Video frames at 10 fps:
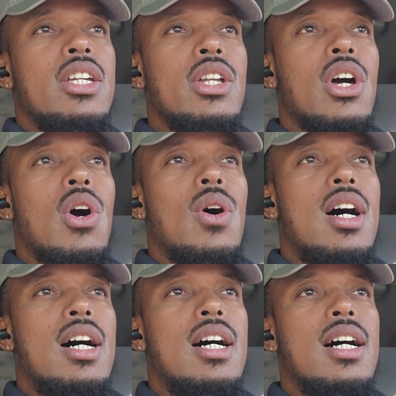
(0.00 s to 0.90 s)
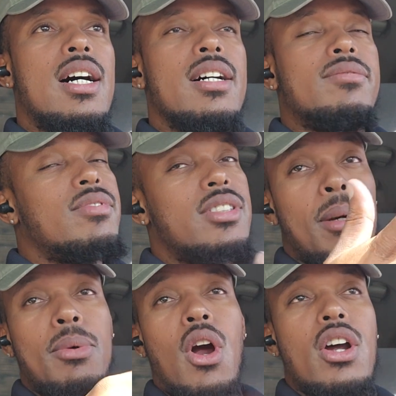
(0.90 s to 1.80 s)
you know, uh,
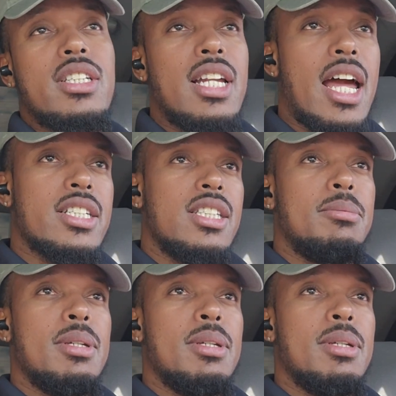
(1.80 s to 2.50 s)
some cars could actually